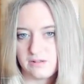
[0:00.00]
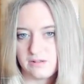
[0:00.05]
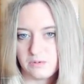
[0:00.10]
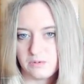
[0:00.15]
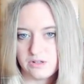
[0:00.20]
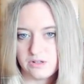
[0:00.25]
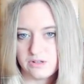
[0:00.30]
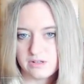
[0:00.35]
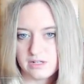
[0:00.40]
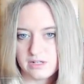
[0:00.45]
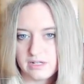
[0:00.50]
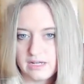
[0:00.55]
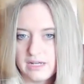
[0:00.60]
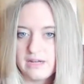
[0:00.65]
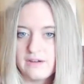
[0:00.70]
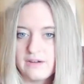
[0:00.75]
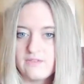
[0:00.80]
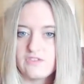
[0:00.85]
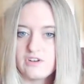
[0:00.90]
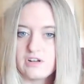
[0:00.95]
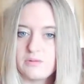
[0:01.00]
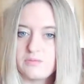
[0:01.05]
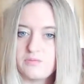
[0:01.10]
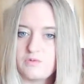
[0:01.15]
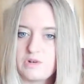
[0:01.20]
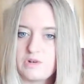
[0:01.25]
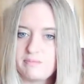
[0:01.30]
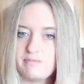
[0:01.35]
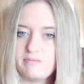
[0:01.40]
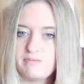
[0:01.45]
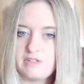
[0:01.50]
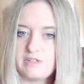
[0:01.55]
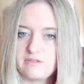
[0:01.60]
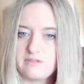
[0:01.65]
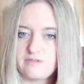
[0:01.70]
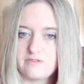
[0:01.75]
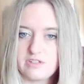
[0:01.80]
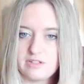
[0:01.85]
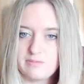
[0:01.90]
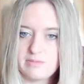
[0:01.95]
awoke from
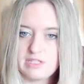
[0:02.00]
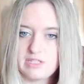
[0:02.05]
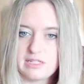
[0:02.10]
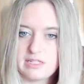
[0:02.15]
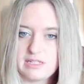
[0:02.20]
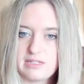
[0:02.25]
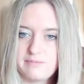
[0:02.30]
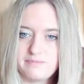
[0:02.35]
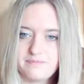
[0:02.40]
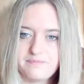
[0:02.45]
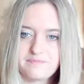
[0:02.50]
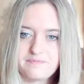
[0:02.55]
REM sleep